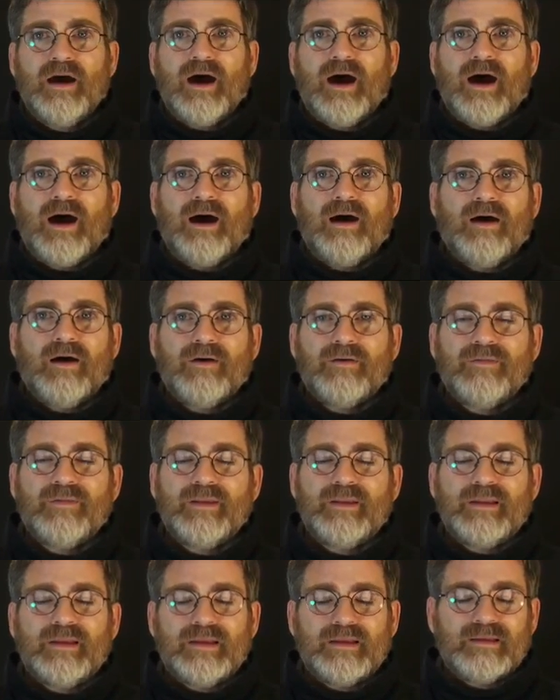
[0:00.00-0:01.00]

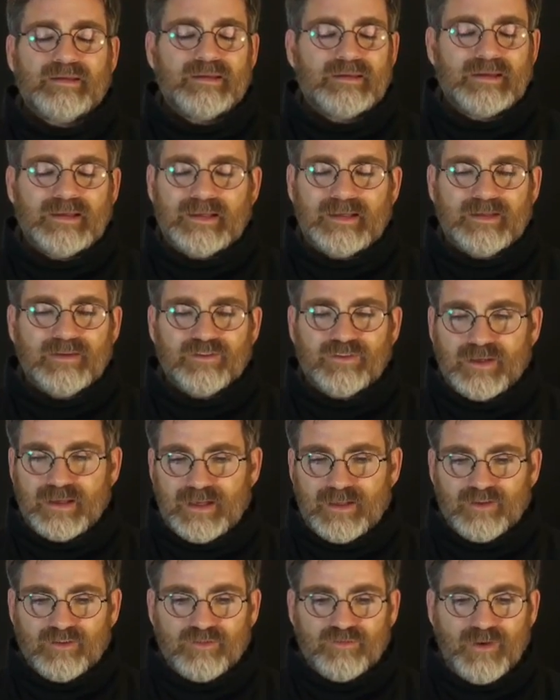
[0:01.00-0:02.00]
It
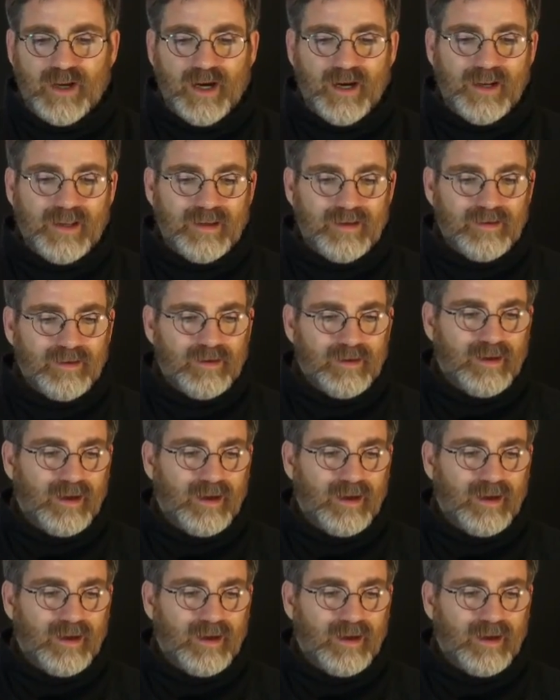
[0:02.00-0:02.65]
is very